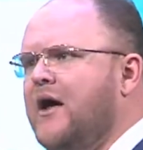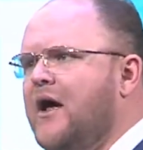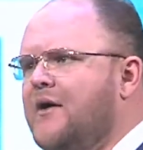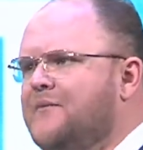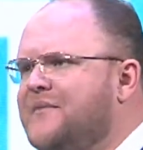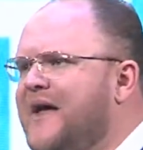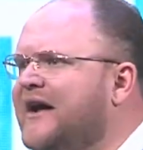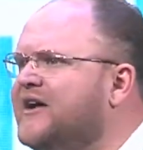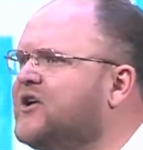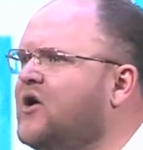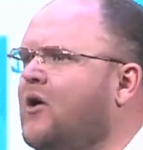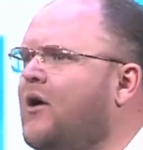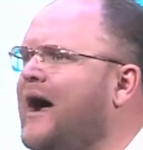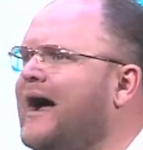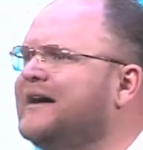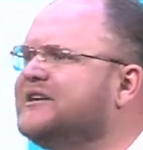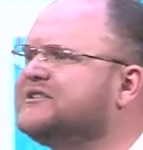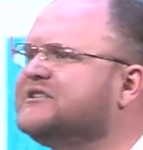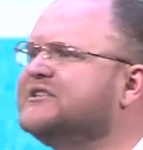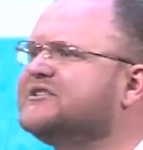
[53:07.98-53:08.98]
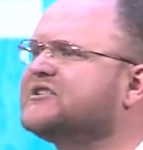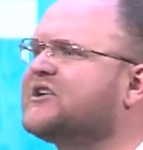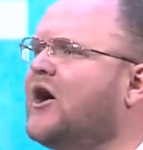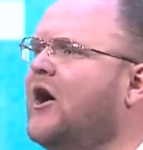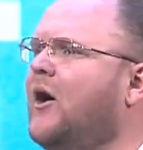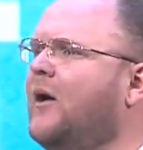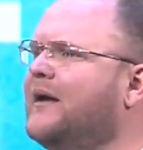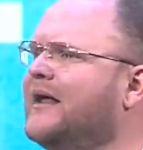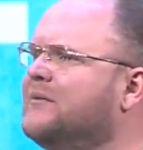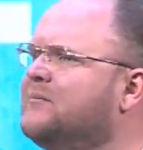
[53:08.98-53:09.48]
that Christ is
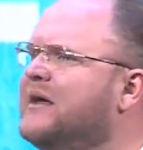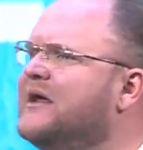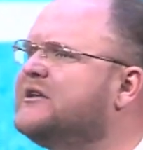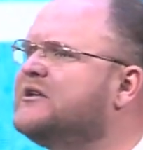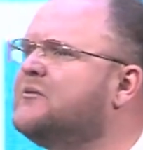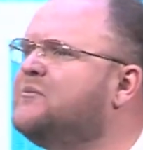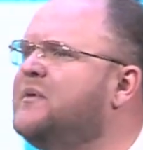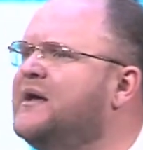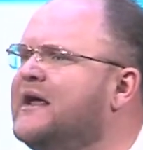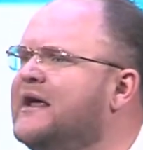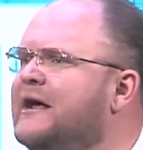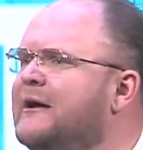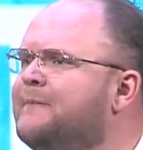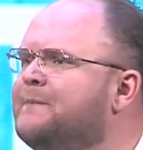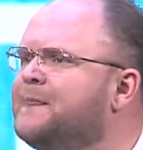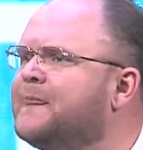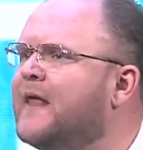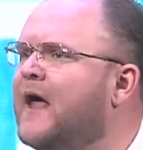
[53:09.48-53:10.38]
calling me to be